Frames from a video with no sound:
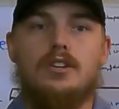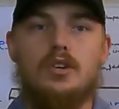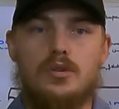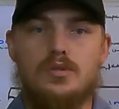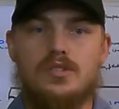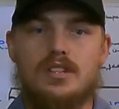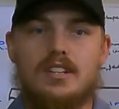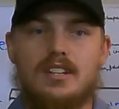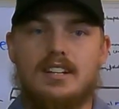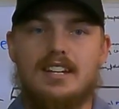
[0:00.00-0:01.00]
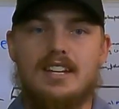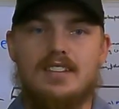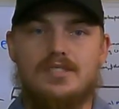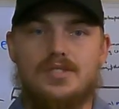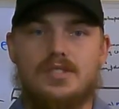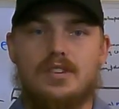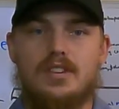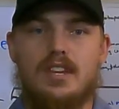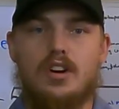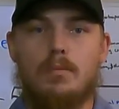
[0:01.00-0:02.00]
news is
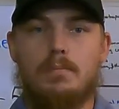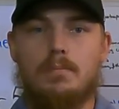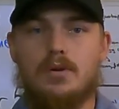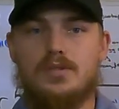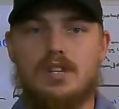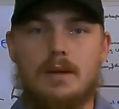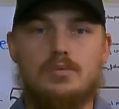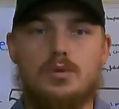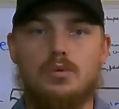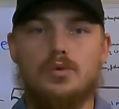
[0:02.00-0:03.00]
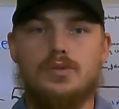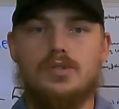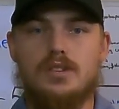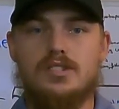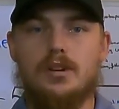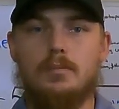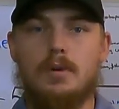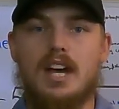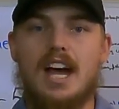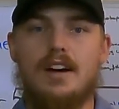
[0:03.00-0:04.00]
that our perceptual
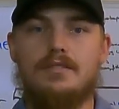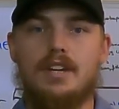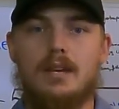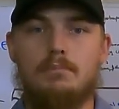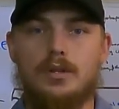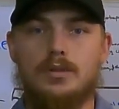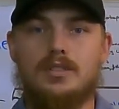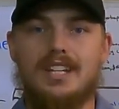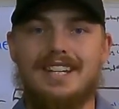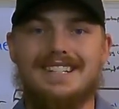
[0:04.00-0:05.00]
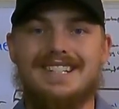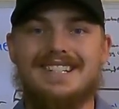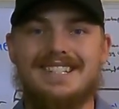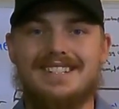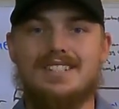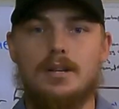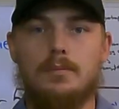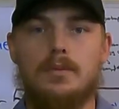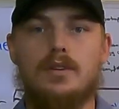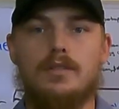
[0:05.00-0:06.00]
system have a built-in
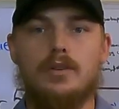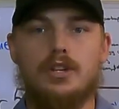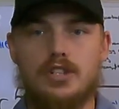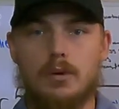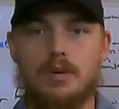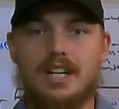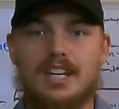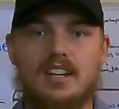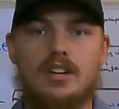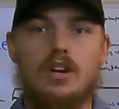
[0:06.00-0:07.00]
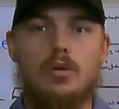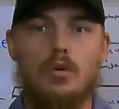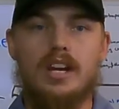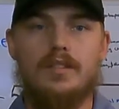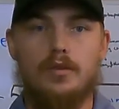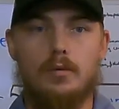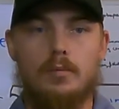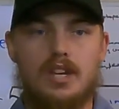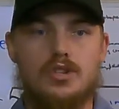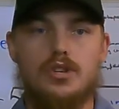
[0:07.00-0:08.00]
system for determining what
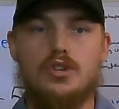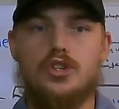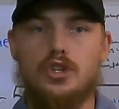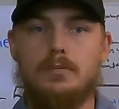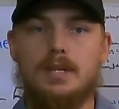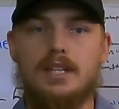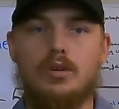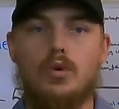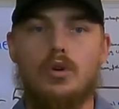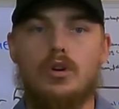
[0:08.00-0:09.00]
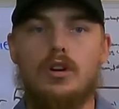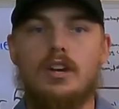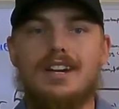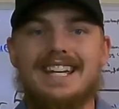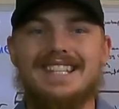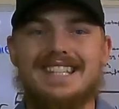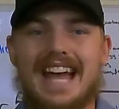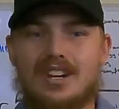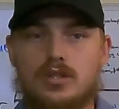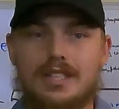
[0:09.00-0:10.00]
information should be or is
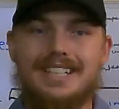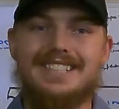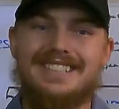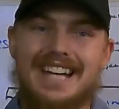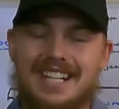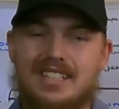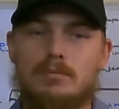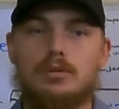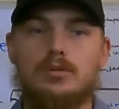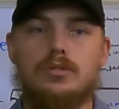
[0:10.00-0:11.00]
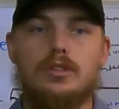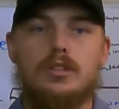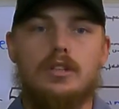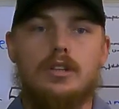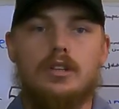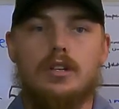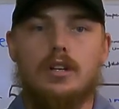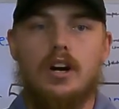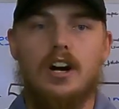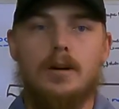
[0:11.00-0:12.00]
actually detectable.
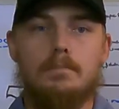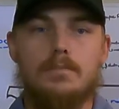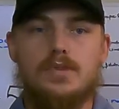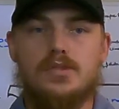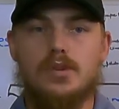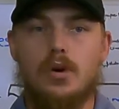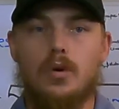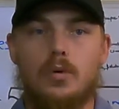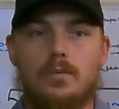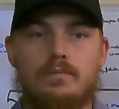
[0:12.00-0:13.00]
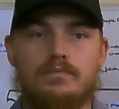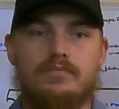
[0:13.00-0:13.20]
So